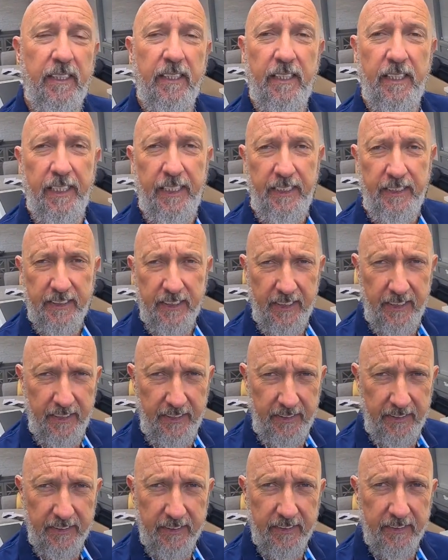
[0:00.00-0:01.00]
These
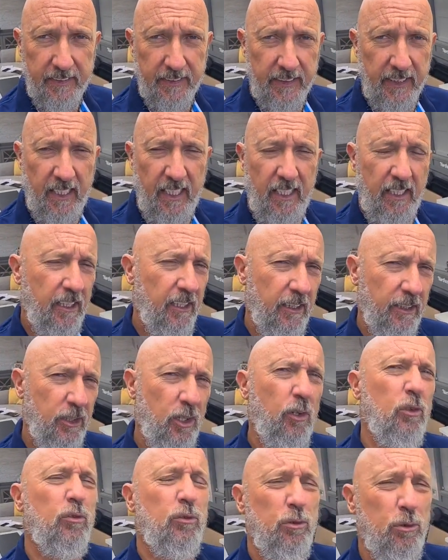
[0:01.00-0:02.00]
heaters are
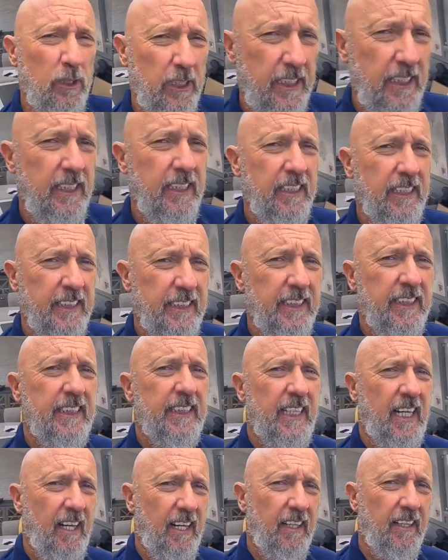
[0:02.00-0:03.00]
not really
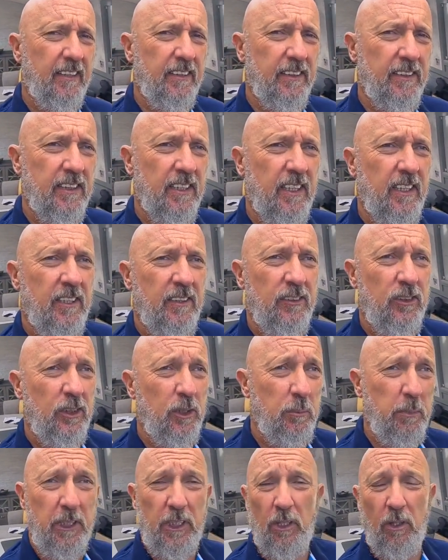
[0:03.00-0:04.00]
designed to
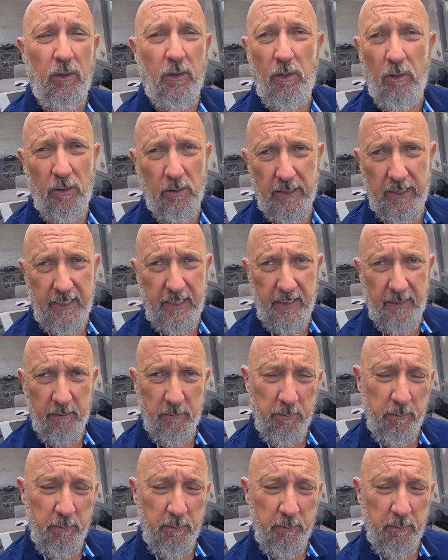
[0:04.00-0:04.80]
be on all day.